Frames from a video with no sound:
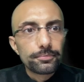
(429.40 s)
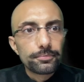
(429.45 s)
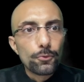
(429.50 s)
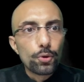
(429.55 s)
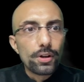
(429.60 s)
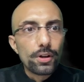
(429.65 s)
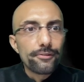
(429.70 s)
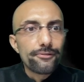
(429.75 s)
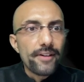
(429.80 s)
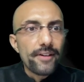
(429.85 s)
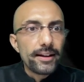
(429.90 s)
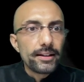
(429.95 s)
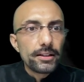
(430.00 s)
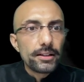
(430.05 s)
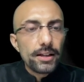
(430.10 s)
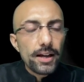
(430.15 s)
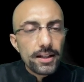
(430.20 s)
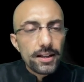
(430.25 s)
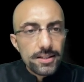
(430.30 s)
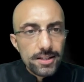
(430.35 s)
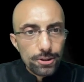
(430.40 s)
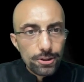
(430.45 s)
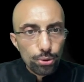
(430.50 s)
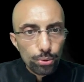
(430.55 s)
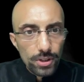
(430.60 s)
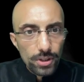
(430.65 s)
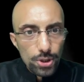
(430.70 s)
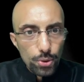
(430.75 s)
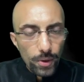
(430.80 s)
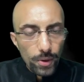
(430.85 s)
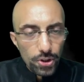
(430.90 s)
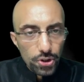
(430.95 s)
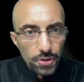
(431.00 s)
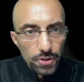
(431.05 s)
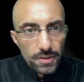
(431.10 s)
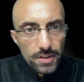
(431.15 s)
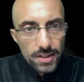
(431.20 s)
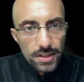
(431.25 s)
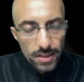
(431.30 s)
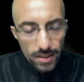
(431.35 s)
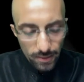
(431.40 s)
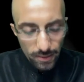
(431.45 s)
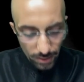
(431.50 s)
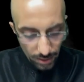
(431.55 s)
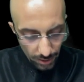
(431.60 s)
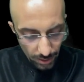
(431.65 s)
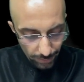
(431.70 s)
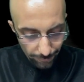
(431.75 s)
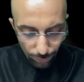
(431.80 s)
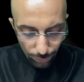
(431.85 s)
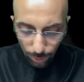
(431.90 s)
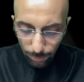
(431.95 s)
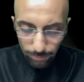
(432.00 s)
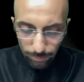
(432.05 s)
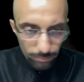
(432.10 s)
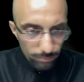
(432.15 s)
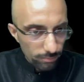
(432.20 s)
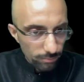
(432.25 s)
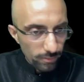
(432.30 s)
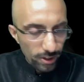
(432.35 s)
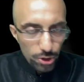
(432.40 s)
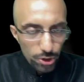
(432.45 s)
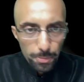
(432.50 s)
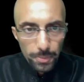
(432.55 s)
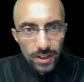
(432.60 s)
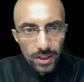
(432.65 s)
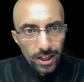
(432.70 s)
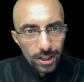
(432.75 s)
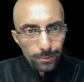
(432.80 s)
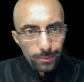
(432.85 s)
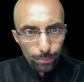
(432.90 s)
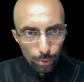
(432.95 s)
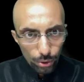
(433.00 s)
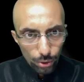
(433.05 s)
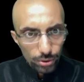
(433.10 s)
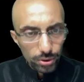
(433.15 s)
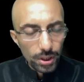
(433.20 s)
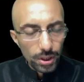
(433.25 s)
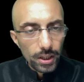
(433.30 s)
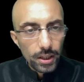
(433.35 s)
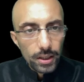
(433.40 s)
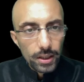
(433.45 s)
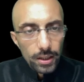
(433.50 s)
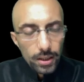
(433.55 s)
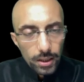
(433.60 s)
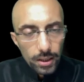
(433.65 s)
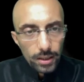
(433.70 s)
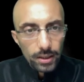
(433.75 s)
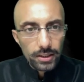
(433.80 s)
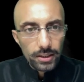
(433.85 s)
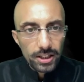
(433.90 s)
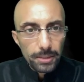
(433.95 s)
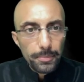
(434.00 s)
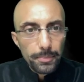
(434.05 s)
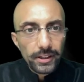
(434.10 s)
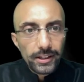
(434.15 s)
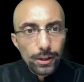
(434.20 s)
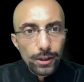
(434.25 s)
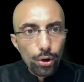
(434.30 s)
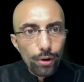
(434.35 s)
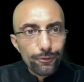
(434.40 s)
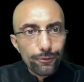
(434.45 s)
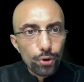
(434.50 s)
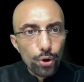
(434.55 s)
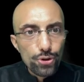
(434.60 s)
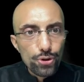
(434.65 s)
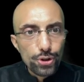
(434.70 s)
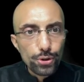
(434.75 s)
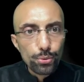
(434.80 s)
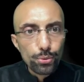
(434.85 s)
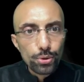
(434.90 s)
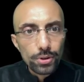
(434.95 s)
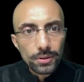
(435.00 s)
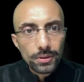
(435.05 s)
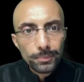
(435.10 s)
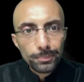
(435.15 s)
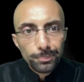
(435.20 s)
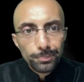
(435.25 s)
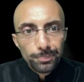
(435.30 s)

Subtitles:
You can find the answer to these questions from Lakshmikant book, The Making of Constitution.